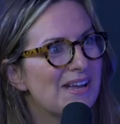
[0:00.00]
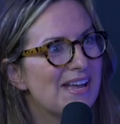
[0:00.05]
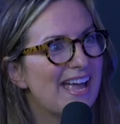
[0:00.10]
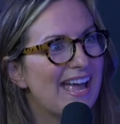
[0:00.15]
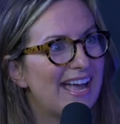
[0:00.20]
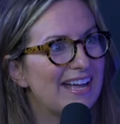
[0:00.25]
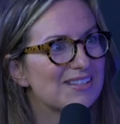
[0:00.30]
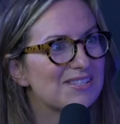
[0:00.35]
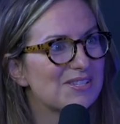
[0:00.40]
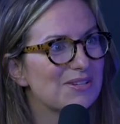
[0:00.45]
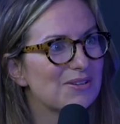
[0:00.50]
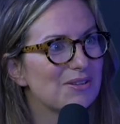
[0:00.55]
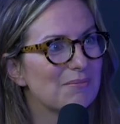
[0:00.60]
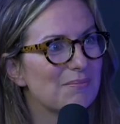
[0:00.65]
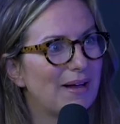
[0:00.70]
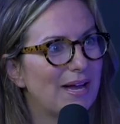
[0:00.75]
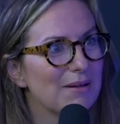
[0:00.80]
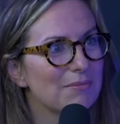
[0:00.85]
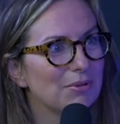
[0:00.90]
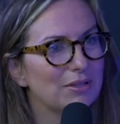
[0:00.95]
And God. So the
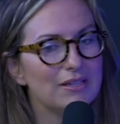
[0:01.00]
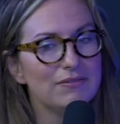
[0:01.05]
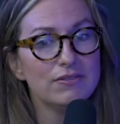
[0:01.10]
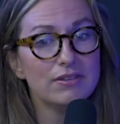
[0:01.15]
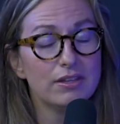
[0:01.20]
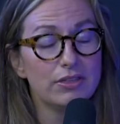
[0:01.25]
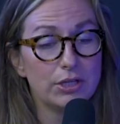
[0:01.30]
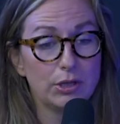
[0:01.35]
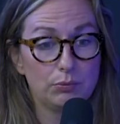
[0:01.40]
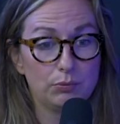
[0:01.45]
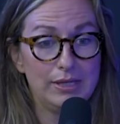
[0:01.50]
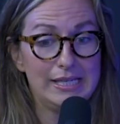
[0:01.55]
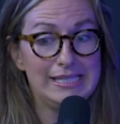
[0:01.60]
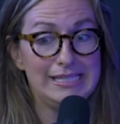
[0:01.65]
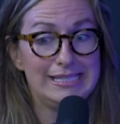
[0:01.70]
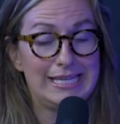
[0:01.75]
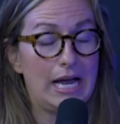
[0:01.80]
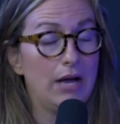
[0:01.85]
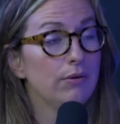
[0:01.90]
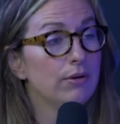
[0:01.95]
Bible, even that they're
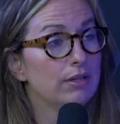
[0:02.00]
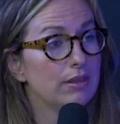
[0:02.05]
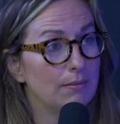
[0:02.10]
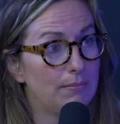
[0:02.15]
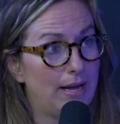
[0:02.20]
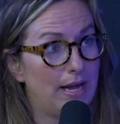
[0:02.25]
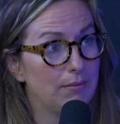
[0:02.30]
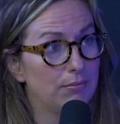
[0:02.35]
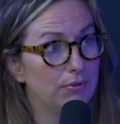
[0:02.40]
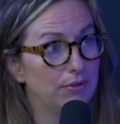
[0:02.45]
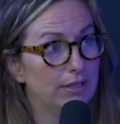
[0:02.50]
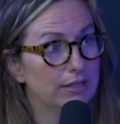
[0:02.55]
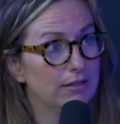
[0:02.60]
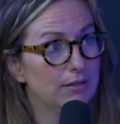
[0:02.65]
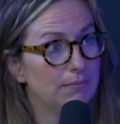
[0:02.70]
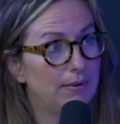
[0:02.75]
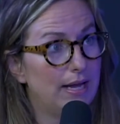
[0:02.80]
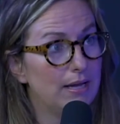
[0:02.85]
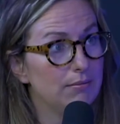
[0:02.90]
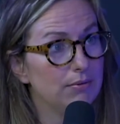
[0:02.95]
written down in the Bible, like
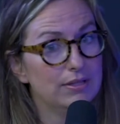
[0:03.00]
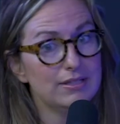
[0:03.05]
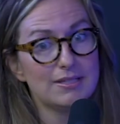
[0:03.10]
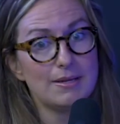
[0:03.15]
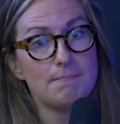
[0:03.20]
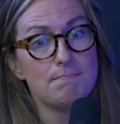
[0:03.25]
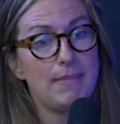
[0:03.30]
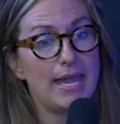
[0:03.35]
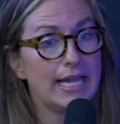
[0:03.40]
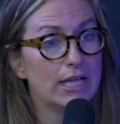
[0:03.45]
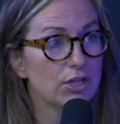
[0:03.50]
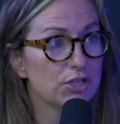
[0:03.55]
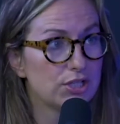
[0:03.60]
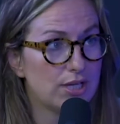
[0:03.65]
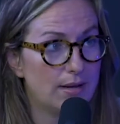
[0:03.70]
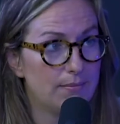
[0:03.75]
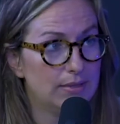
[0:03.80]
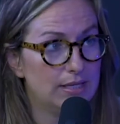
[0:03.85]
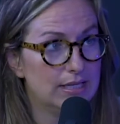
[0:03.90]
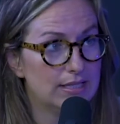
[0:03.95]
the Bible, it's a male
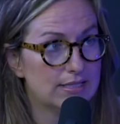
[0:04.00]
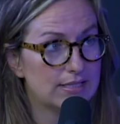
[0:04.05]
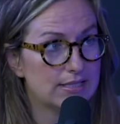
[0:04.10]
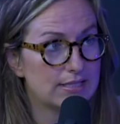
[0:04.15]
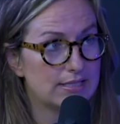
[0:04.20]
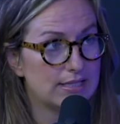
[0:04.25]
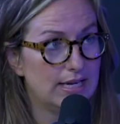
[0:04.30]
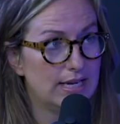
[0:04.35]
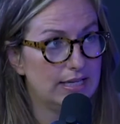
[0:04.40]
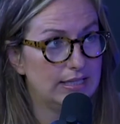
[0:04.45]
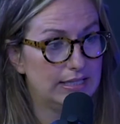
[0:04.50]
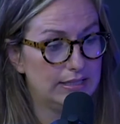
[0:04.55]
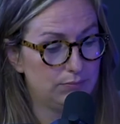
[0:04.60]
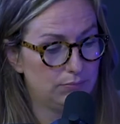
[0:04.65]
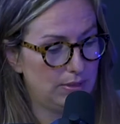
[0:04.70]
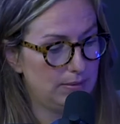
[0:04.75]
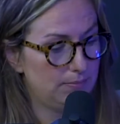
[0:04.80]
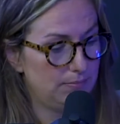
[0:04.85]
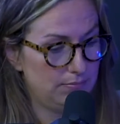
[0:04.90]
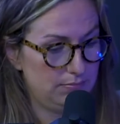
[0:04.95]
dominated society.
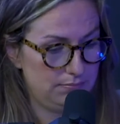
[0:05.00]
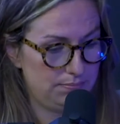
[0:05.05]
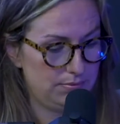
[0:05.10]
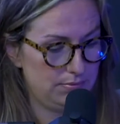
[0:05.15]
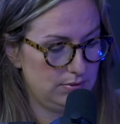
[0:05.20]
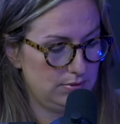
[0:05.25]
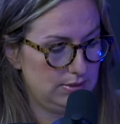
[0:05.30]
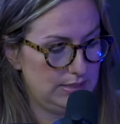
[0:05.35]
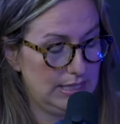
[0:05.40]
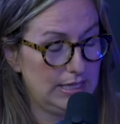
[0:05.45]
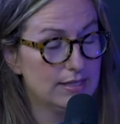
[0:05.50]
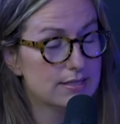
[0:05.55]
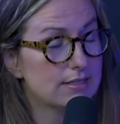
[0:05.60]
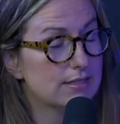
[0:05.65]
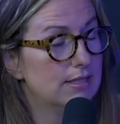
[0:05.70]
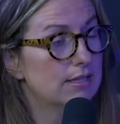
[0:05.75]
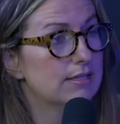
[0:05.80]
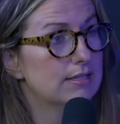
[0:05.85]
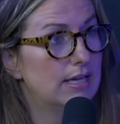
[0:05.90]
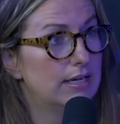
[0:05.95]
Dan
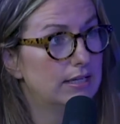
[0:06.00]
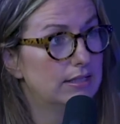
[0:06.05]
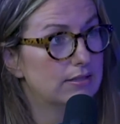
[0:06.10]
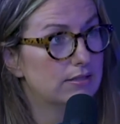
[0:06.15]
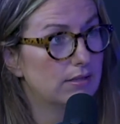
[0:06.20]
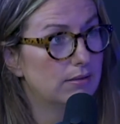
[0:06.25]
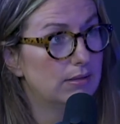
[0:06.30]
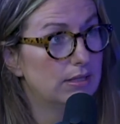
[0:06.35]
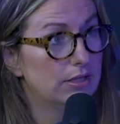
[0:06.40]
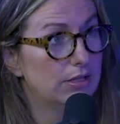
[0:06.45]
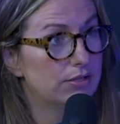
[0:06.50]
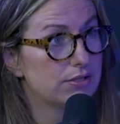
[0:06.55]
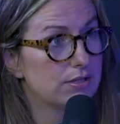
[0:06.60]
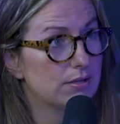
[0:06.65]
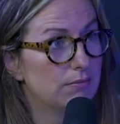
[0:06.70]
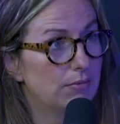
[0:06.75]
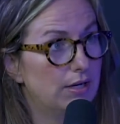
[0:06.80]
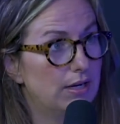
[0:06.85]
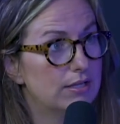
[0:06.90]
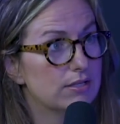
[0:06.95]
says that in here
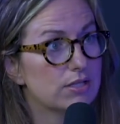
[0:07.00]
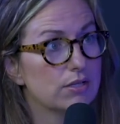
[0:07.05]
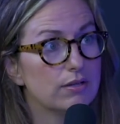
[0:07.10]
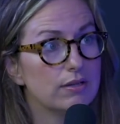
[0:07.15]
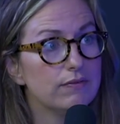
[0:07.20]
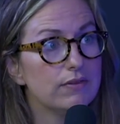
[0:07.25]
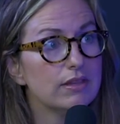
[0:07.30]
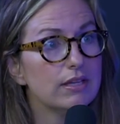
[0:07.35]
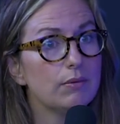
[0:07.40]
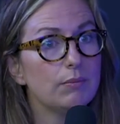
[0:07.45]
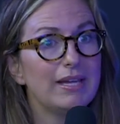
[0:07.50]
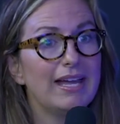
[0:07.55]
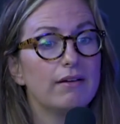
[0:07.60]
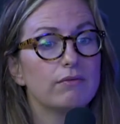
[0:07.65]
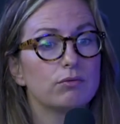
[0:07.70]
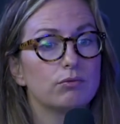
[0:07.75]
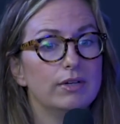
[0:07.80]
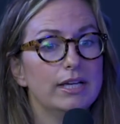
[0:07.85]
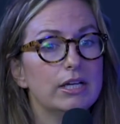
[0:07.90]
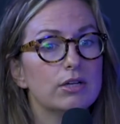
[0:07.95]
somewhere. Yeah. And so even that we
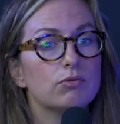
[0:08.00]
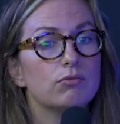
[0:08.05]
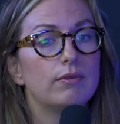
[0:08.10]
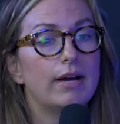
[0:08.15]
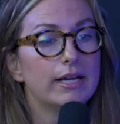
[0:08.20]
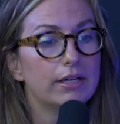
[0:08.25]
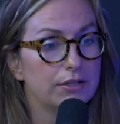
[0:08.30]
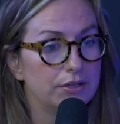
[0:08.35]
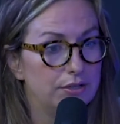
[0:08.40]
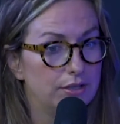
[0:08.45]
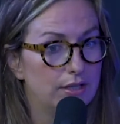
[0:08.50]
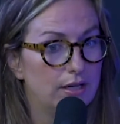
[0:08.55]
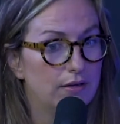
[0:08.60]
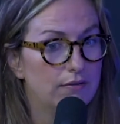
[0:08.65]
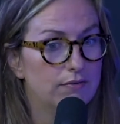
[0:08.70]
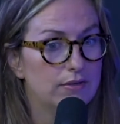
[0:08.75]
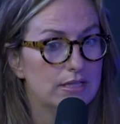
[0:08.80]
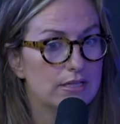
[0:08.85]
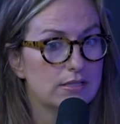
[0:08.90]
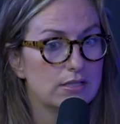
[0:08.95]
have written record
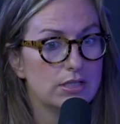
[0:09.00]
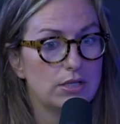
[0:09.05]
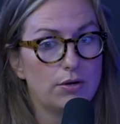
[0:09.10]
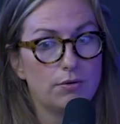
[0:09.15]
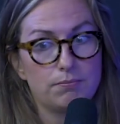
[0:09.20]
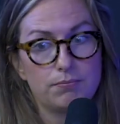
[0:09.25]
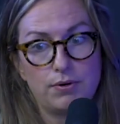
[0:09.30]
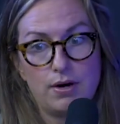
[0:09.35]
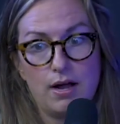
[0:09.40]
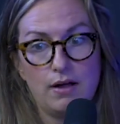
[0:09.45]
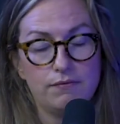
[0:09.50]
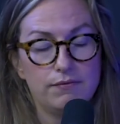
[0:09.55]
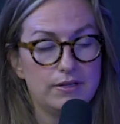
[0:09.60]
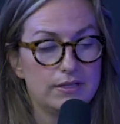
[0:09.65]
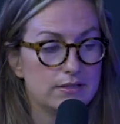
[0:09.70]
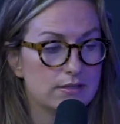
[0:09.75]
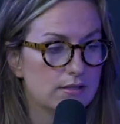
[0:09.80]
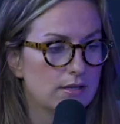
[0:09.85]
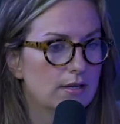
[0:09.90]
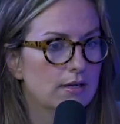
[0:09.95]
of these, you know,
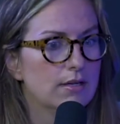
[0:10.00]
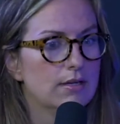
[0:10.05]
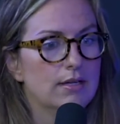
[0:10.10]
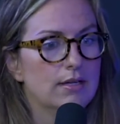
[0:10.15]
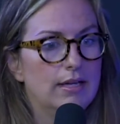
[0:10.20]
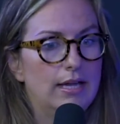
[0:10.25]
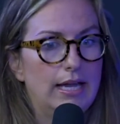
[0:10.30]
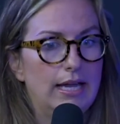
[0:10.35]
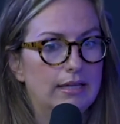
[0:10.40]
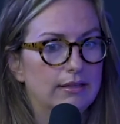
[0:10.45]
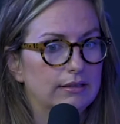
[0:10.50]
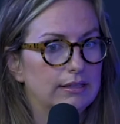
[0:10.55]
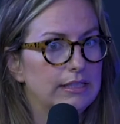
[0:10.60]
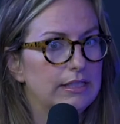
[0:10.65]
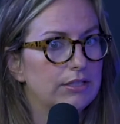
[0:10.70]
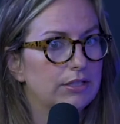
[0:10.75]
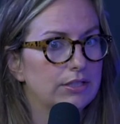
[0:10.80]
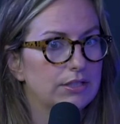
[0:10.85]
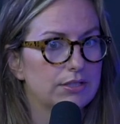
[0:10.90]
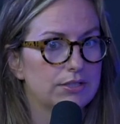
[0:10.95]
prophets and
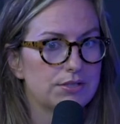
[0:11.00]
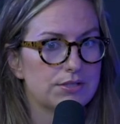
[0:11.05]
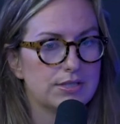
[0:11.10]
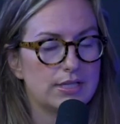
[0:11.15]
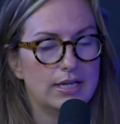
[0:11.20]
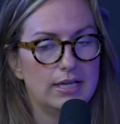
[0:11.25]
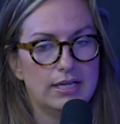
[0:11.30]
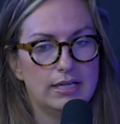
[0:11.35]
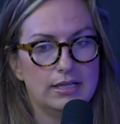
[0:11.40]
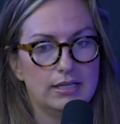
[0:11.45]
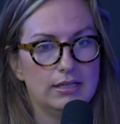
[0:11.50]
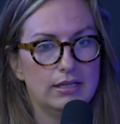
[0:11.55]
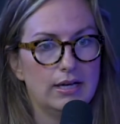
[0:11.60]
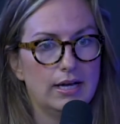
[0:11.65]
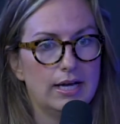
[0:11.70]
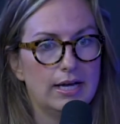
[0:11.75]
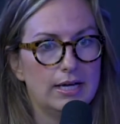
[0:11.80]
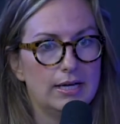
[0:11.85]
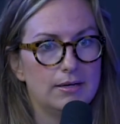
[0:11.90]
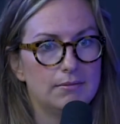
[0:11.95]
leaders
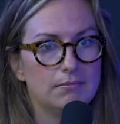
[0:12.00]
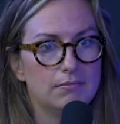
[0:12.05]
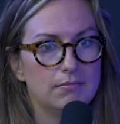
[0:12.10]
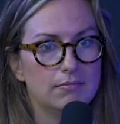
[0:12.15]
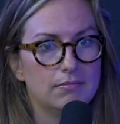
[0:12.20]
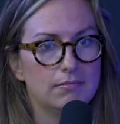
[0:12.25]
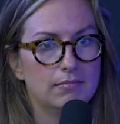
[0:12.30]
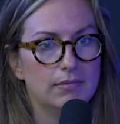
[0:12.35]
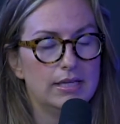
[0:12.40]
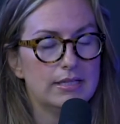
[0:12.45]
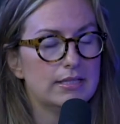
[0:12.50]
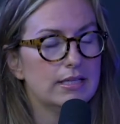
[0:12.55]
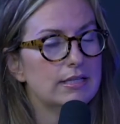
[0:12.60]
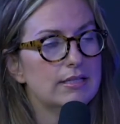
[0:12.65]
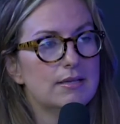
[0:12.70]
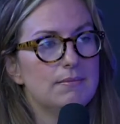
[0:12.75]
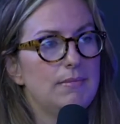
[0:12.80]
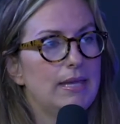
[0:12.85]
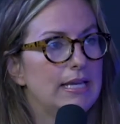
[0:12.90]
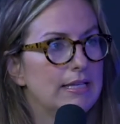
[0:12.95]
and,
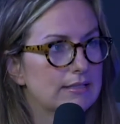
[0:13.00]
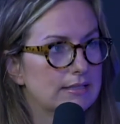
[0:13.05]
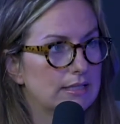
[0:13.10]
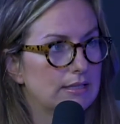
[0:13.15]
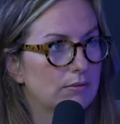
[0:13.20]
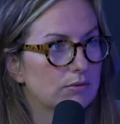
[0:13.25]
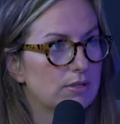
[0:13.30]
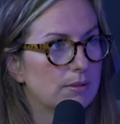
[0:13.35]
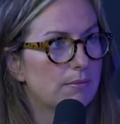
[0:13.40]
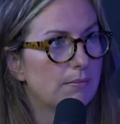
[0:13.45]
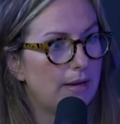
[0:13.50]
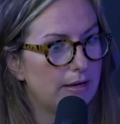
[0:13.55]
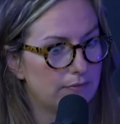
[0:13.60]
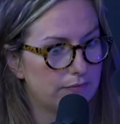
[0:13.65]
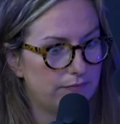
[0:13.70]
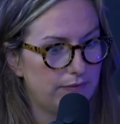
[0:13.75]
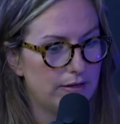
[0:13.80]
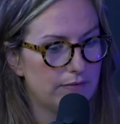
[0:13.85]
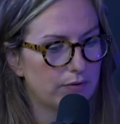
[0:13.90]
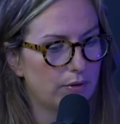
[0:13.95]
it's amazing. Some of my
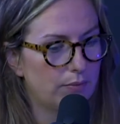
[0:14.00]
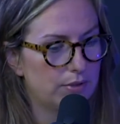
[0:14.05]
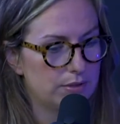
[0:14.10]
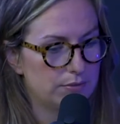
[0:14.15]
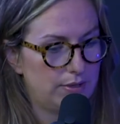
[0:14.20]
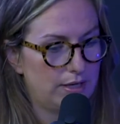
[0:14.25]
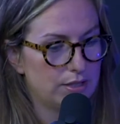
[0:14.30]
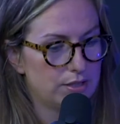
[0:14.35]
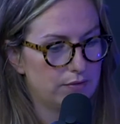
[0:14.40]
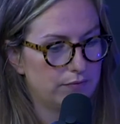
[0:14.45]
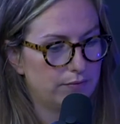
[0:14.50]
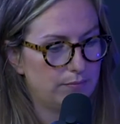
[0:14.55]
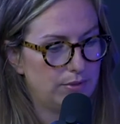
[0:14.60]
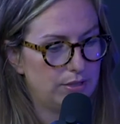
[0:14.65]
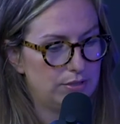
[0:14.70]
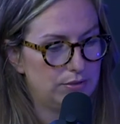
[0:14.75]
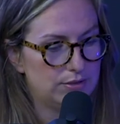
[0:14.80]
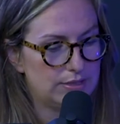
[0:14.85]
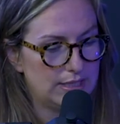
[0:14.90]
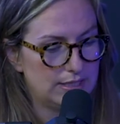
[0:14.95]
favorite ones are actually from
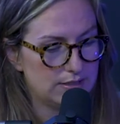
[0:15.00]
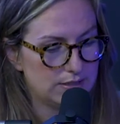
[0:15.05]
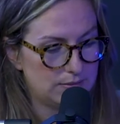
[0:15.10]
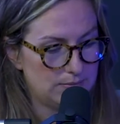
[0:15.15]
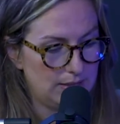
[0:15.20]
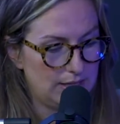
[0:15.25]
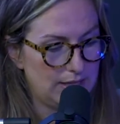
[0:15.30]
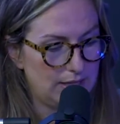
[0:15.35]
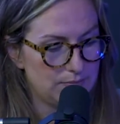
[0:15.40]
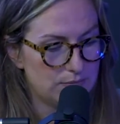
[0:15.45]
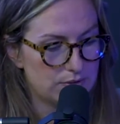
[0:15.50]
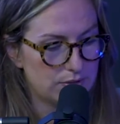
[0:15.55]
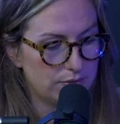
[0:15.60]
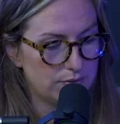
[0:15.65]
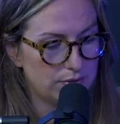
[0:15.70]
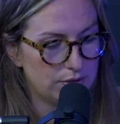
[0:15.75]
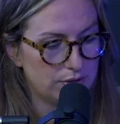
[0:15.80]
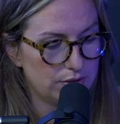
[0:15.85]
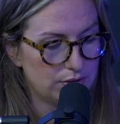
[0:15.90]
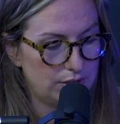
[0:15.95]
the New Testament, and I'm so
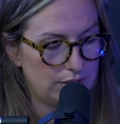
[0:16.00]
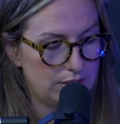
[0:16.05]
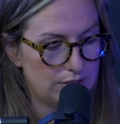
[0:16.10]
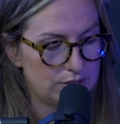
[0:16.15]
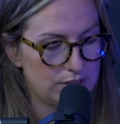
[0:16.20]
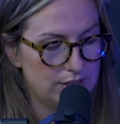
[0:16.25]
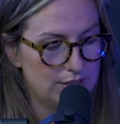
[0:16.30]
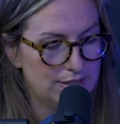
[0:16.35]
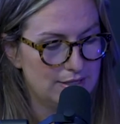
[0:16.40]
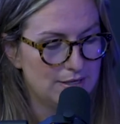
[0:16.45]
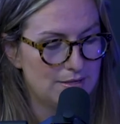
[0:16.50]
encouraged.